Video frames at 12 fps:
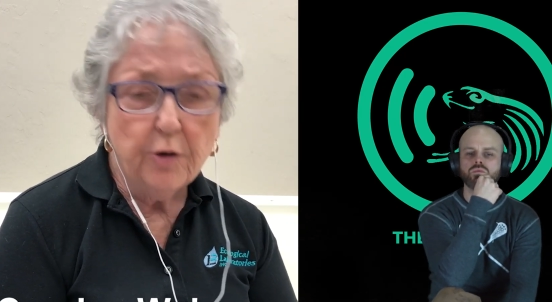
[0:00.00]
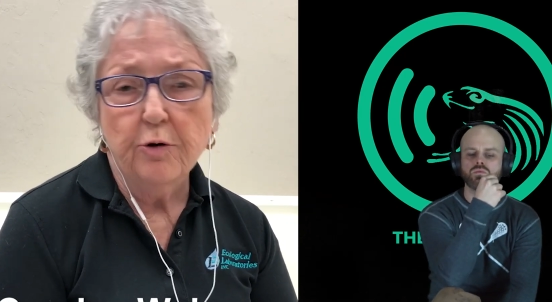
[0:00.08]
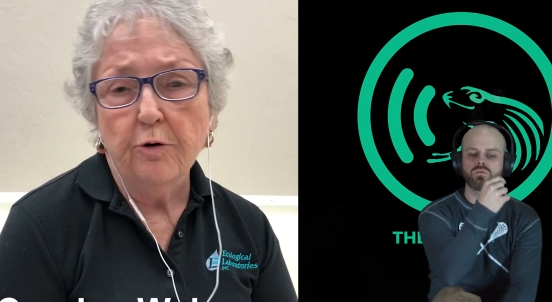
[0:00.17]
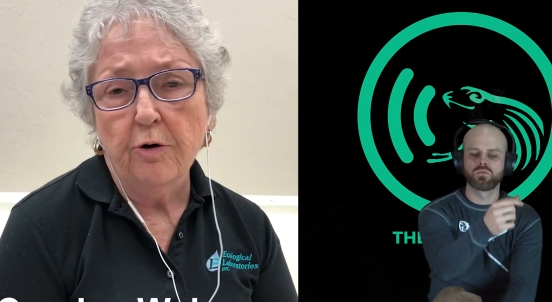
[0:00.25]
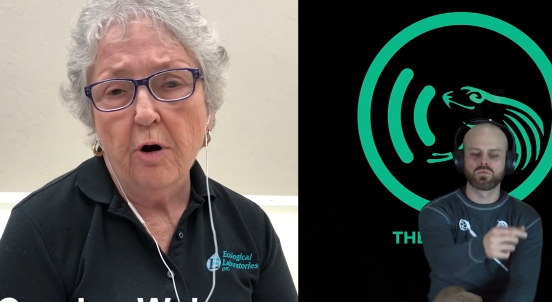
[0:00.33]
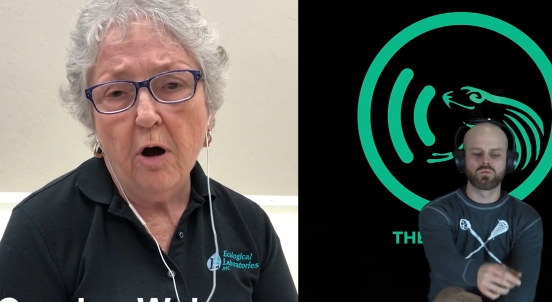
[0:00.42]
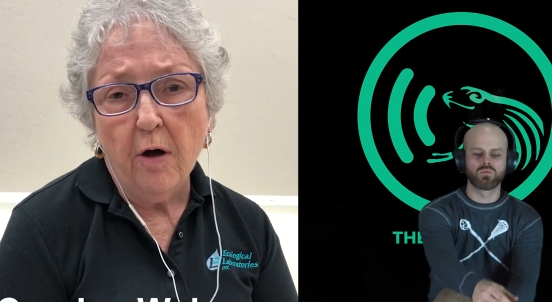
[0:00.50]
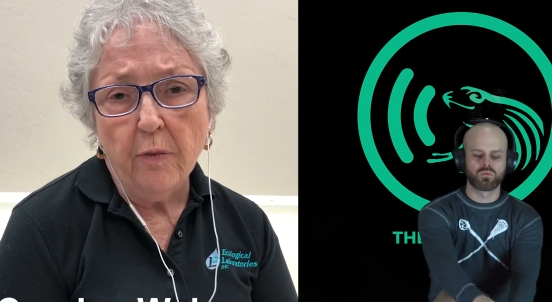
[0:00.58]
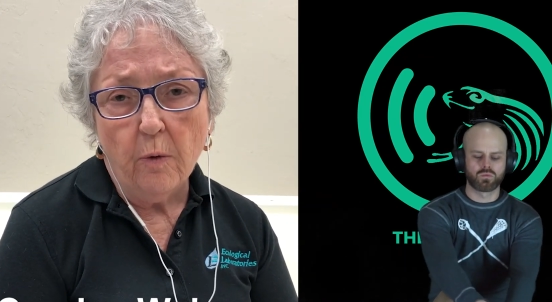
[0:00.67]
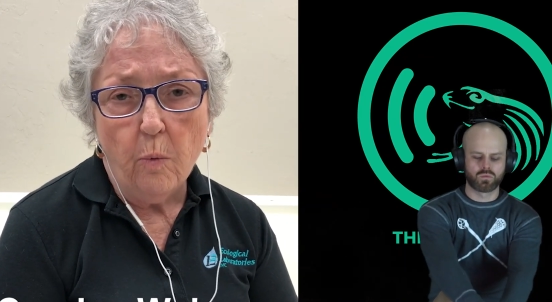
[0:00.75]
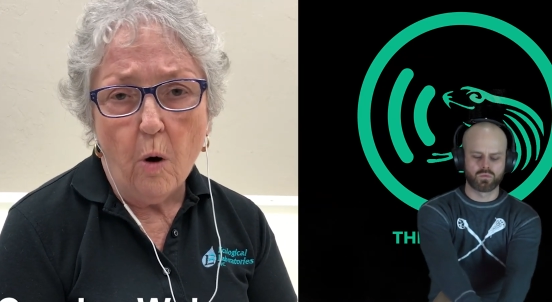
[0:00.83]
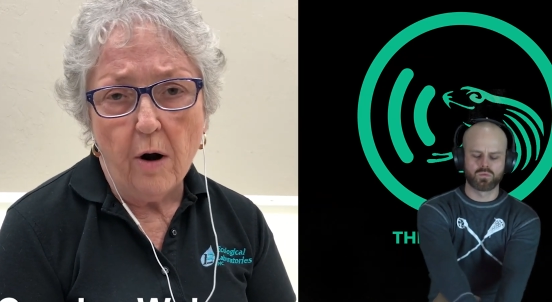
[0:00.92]
Speaker 1: turn on
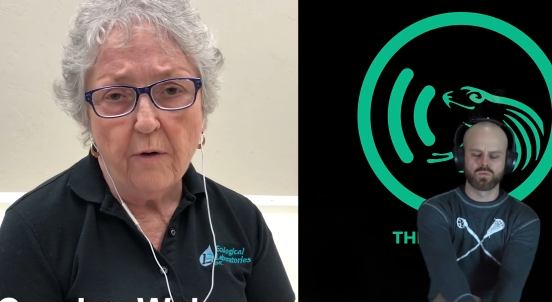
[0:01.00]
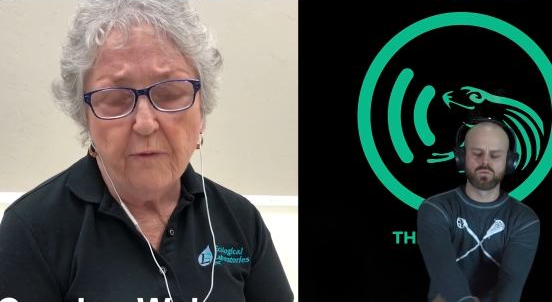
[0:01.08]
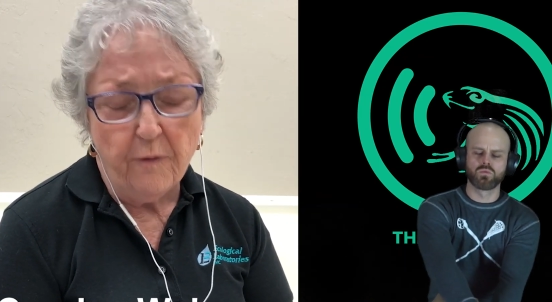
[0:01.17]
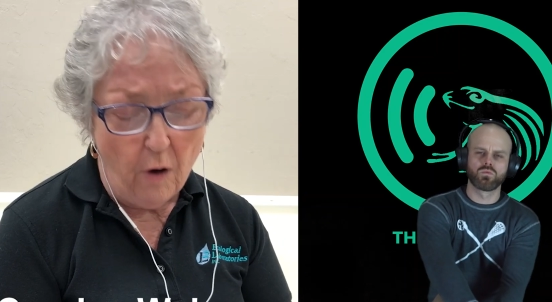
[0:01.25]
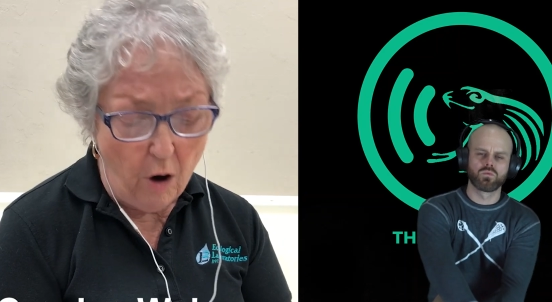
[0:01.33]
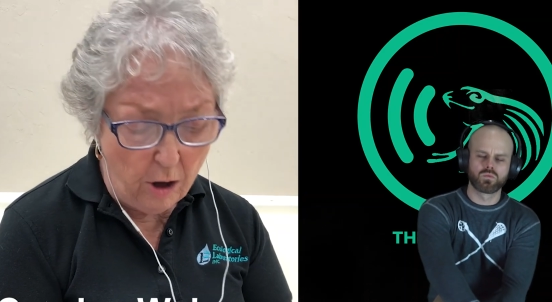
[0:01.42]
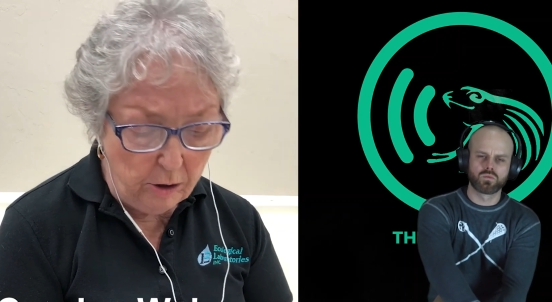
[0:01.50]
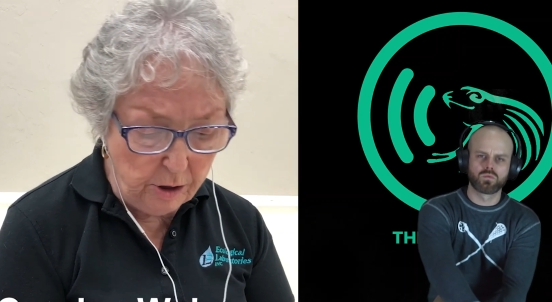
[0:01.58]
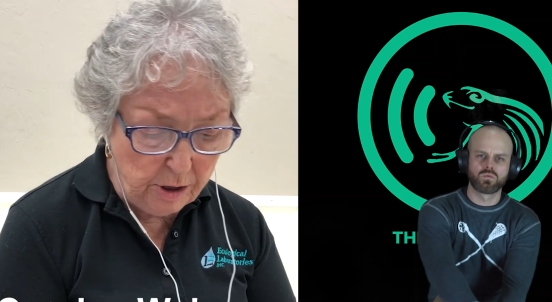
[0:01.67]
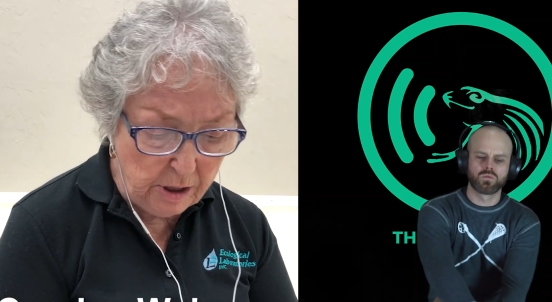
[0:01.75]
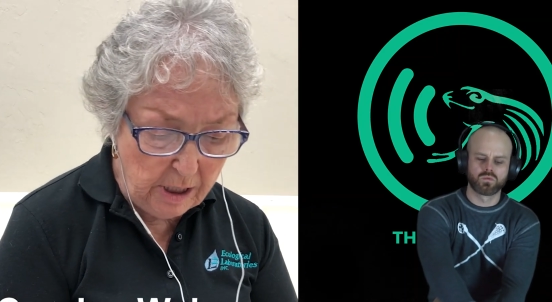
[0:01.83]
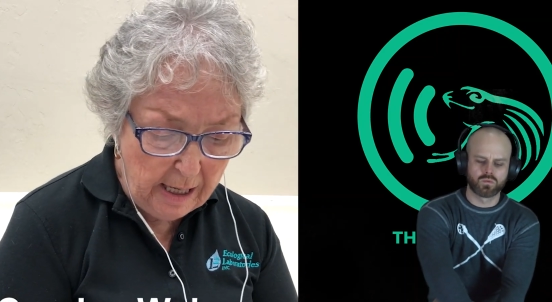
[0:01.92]
the
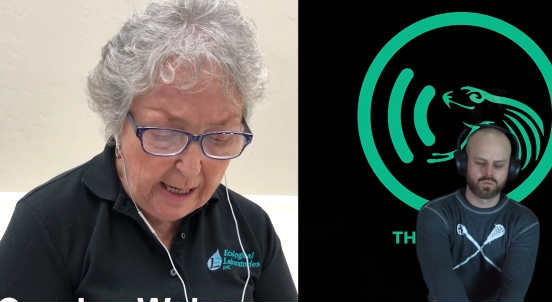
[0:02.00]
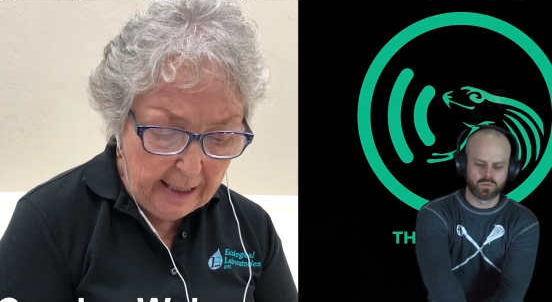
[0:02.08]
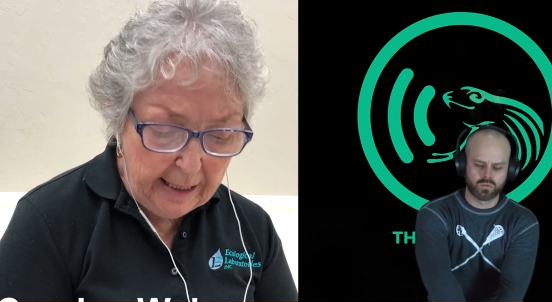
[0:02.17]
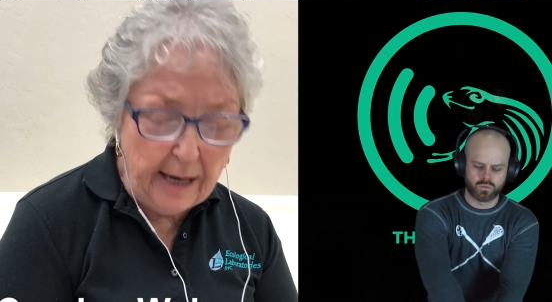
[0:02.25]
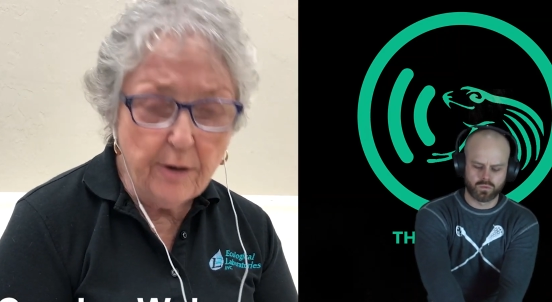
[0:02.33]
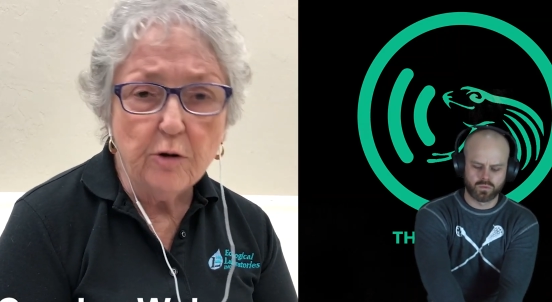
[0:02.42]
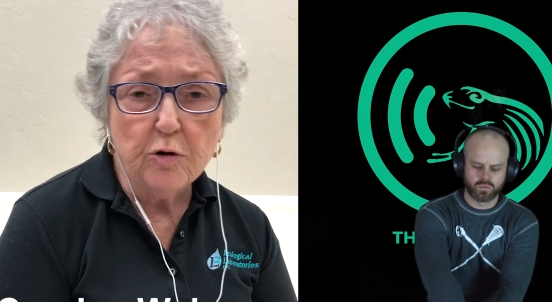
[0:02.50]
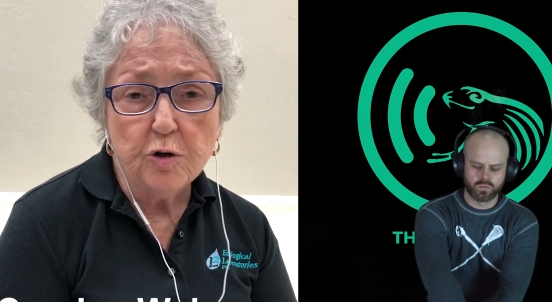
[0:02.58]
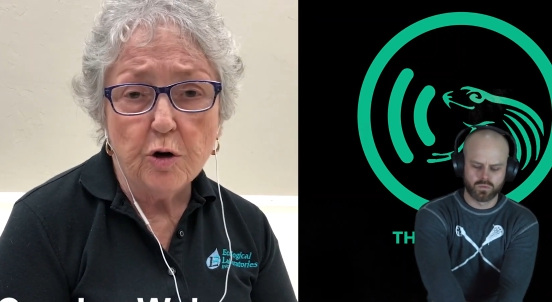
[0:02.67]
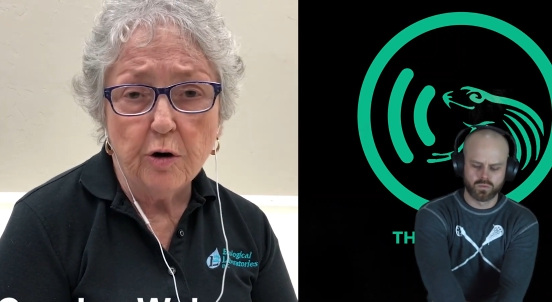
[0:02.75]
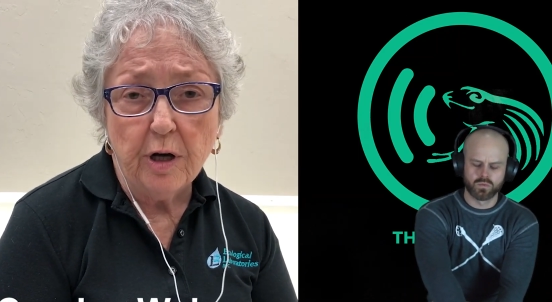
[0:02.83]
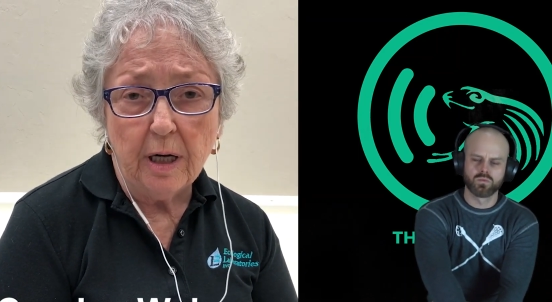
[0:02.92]
waterfalls, get your
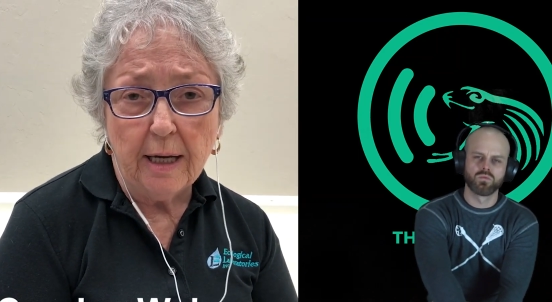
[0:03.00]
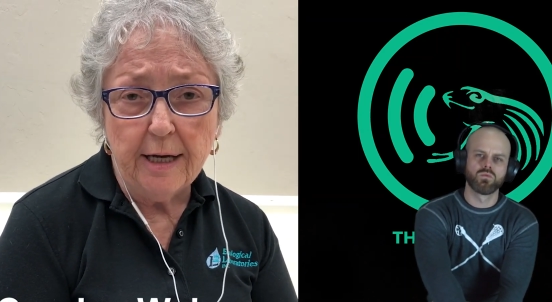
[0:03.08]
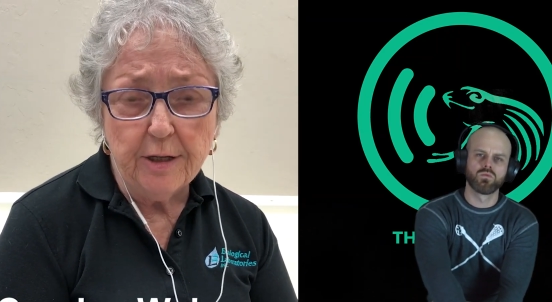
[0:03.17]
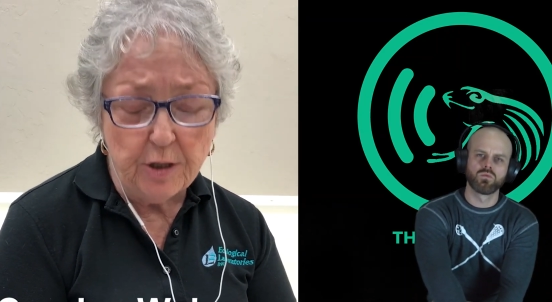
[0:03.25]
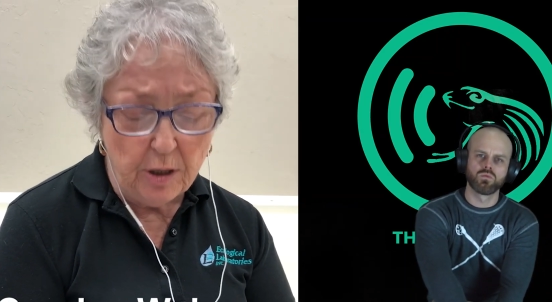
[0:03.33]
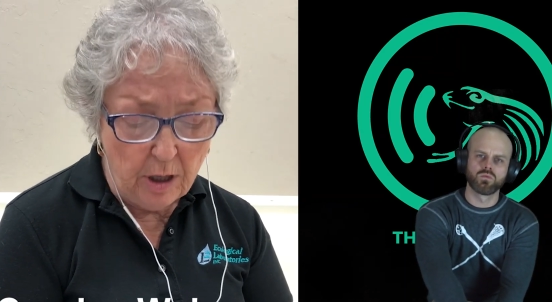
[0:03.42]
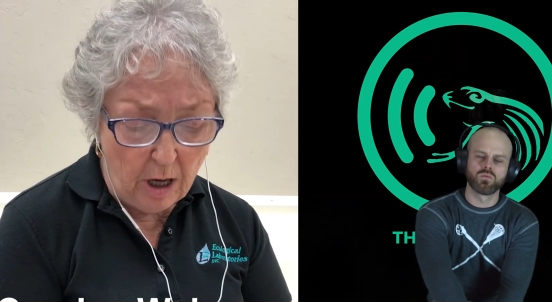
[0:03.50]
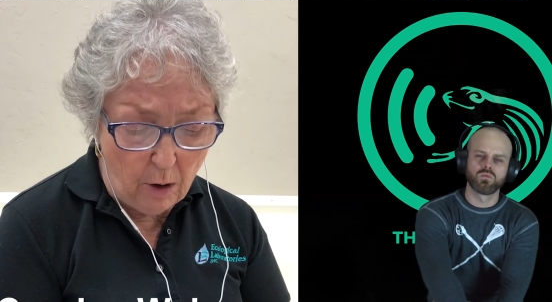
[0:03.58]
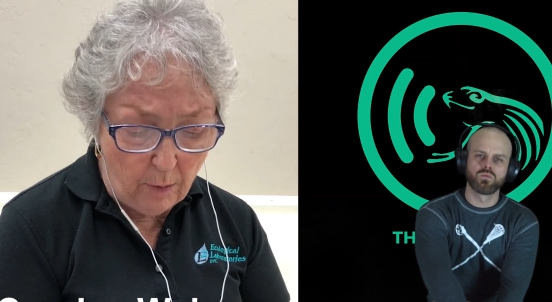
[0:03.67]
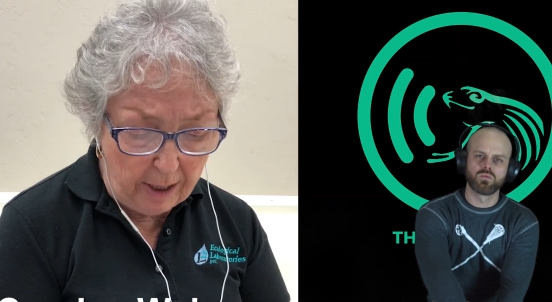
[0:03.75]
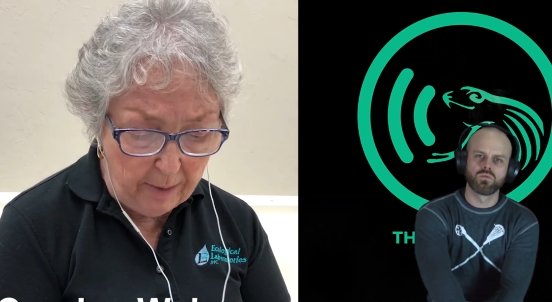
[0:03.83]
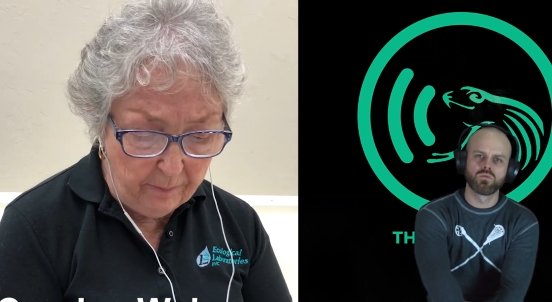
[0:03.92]
circulation
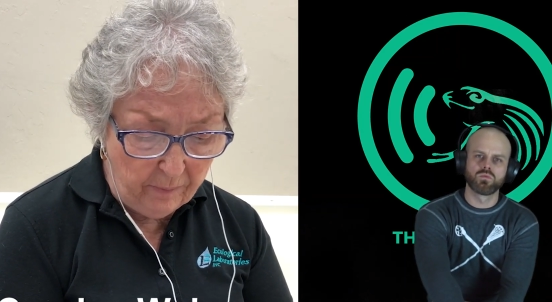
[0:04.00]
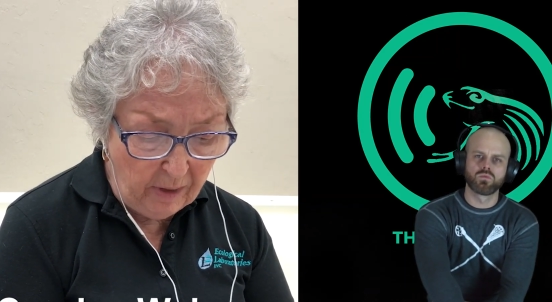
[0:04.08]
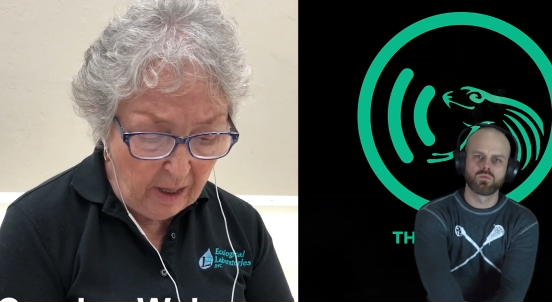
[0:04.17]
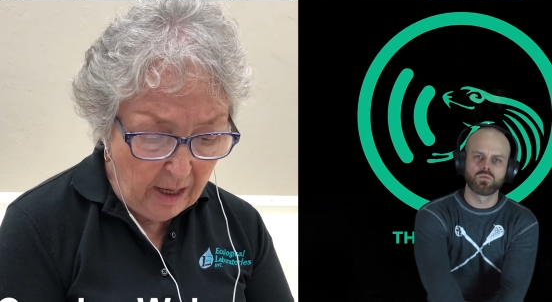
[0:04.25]
going,